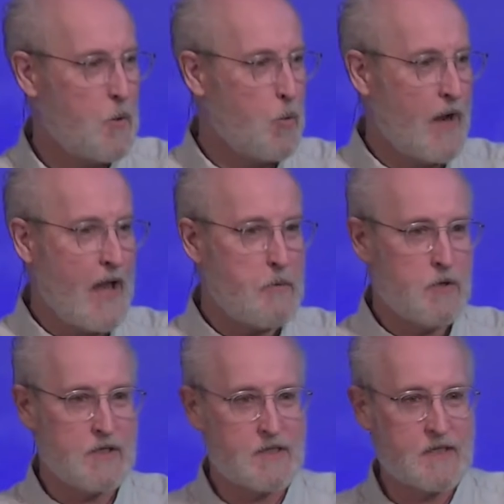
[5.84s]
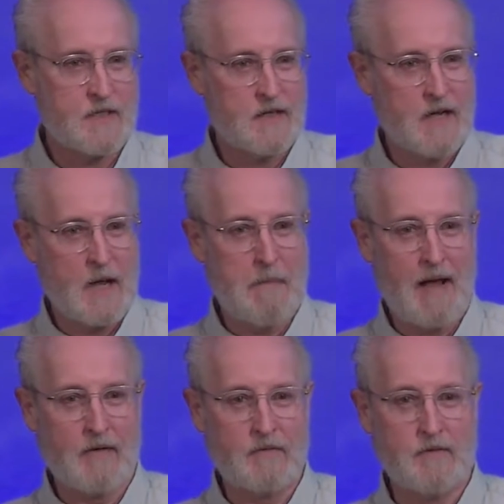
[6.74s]
When I was
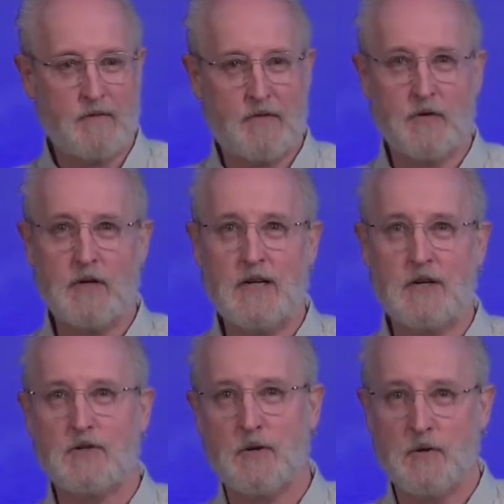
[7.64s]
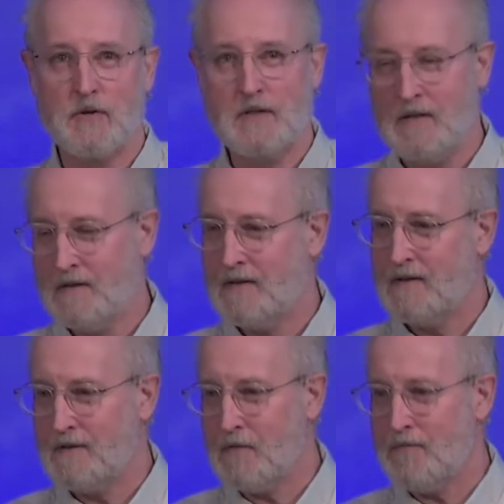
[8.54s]
about 30 years old,
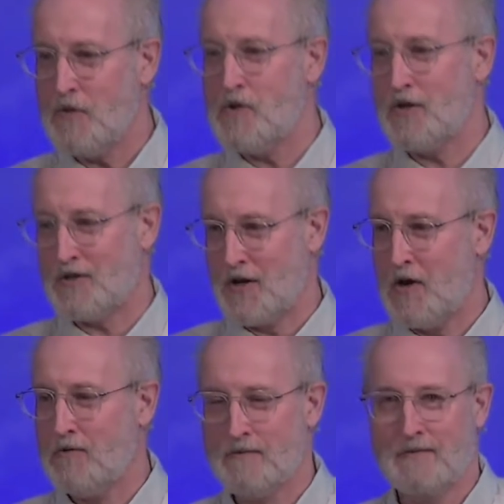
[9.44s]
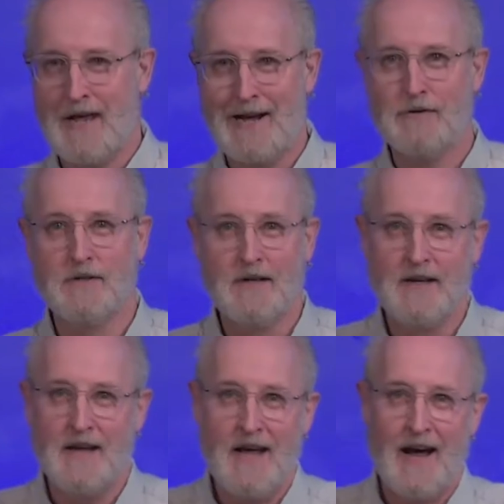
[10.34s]
so a few years ago now,
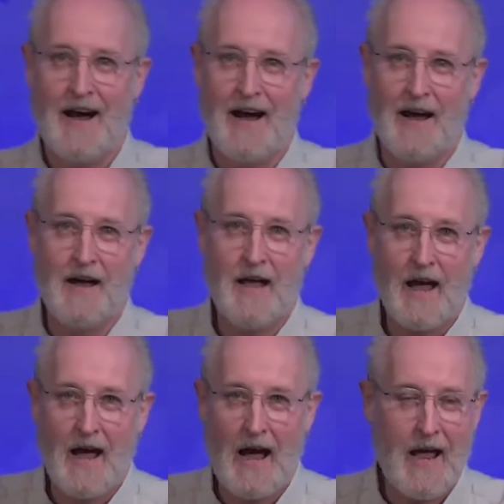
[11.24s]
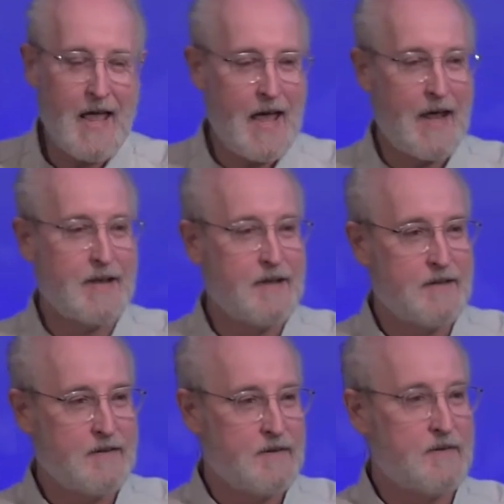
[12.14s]
I had
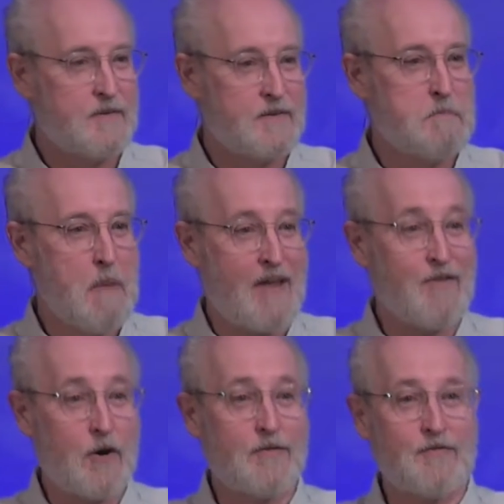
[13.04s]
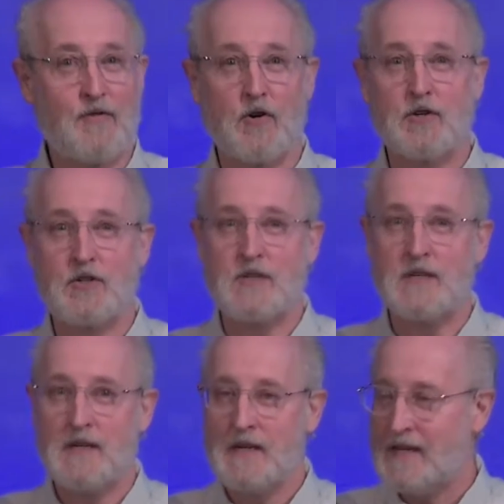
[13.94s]
my very first
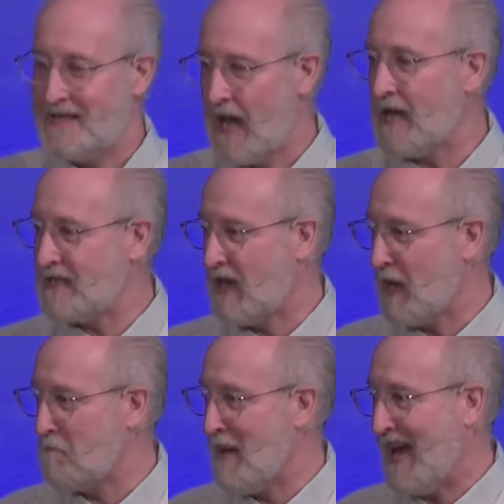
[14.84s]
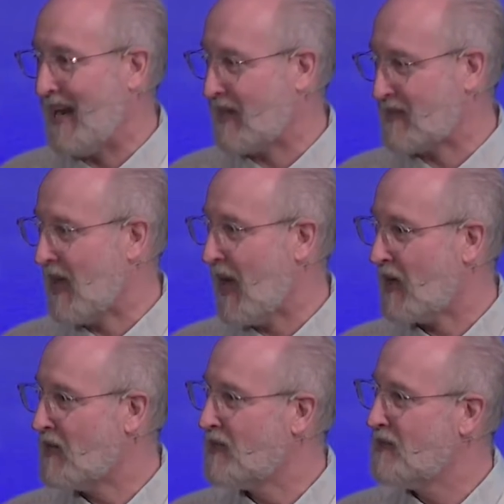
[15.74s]
nighttime panic attack,